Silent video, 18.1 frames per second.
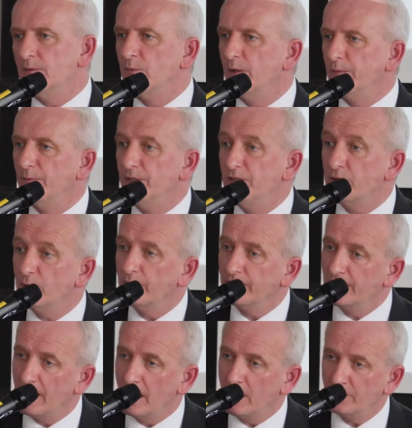and when we do
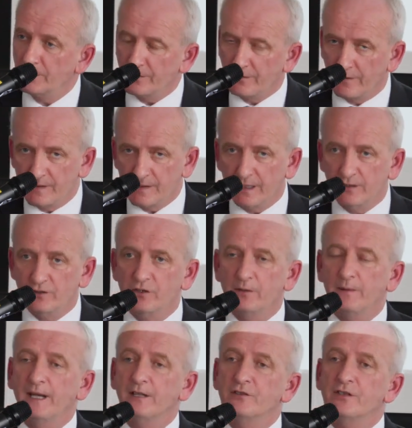encounter the
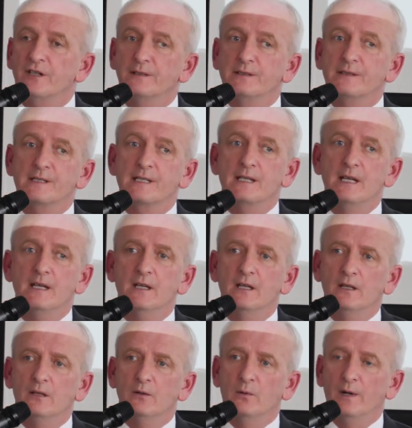situations
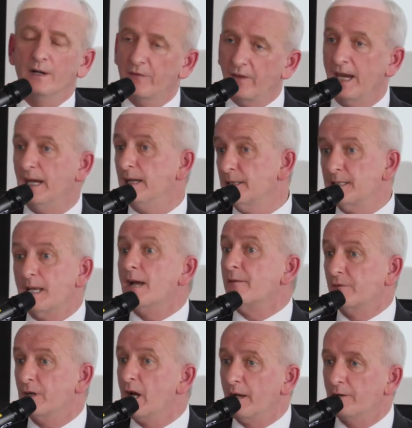where things
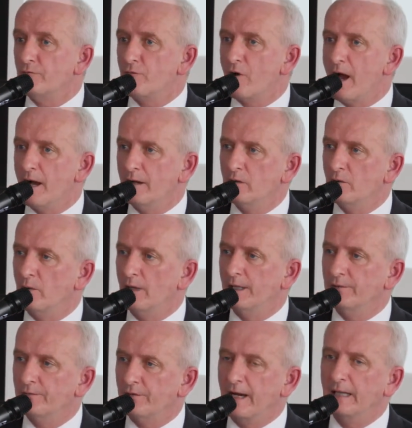have gone wrong,
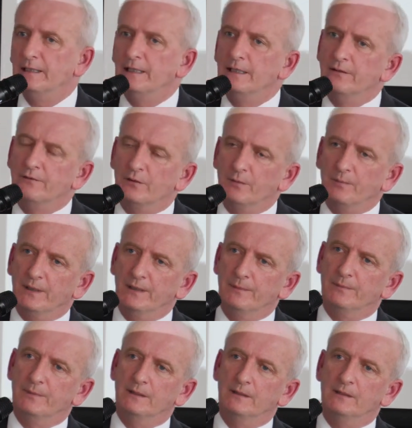quite frankly, for
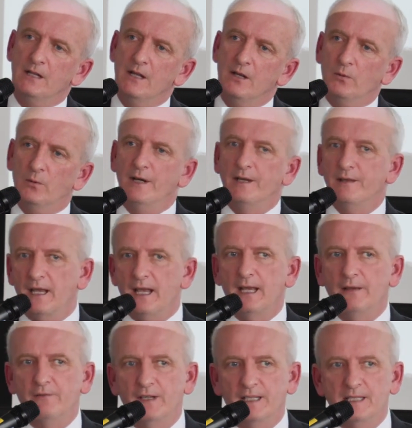people, where they
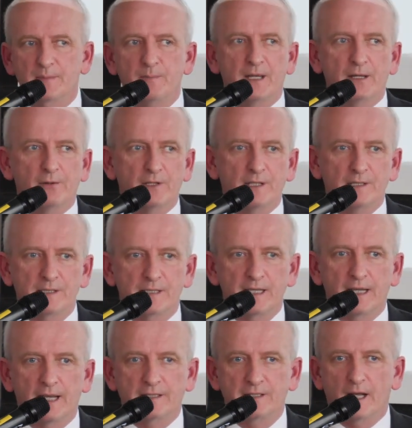have
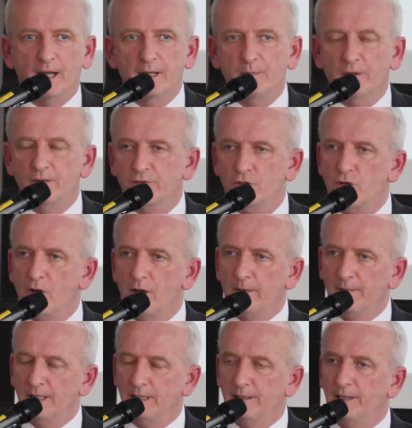experienced a type of
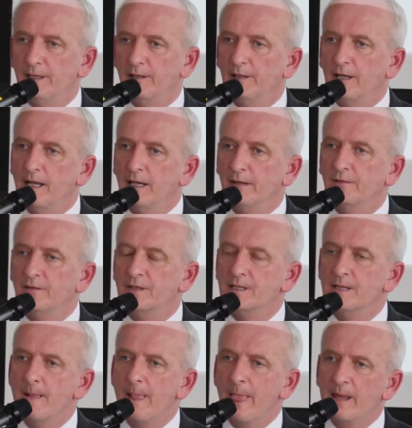trauma in their lives,